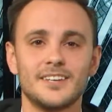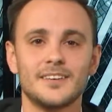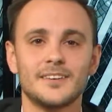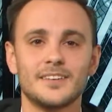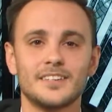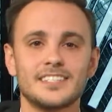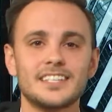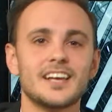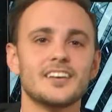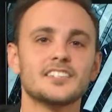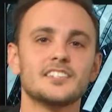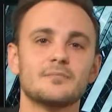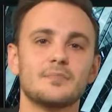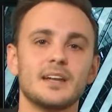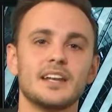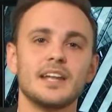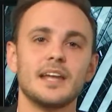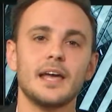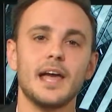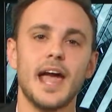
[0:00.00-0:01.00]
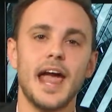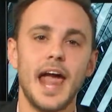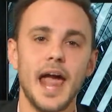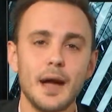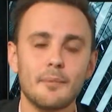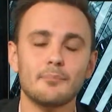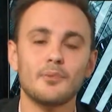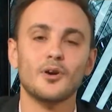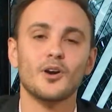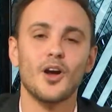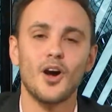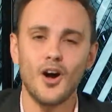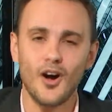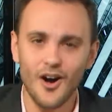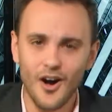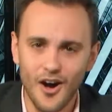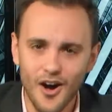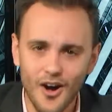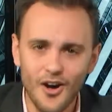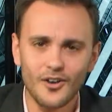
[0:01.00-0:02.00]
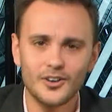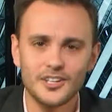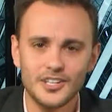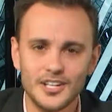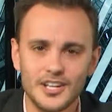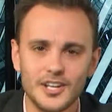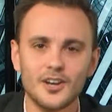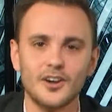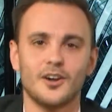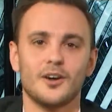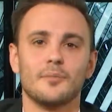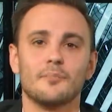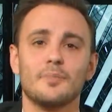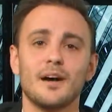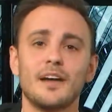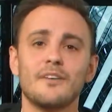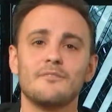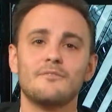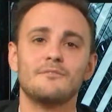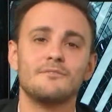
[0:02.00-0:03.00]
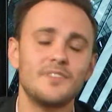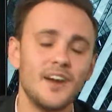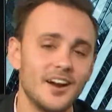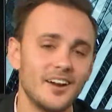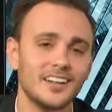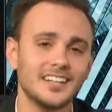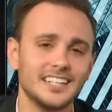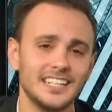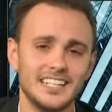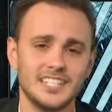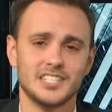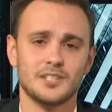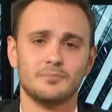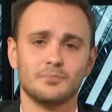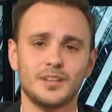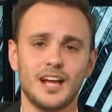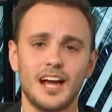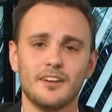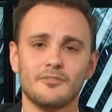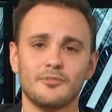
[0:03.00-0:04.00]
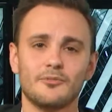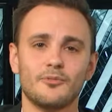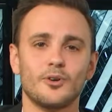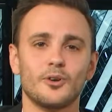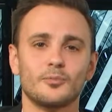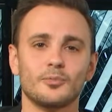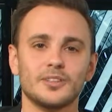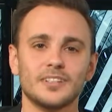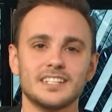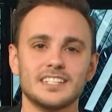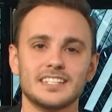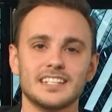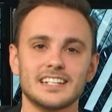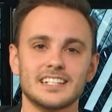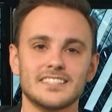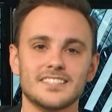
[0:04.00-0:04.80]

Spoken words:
Sales have been hampered all year by a very lean supply of affordable listings,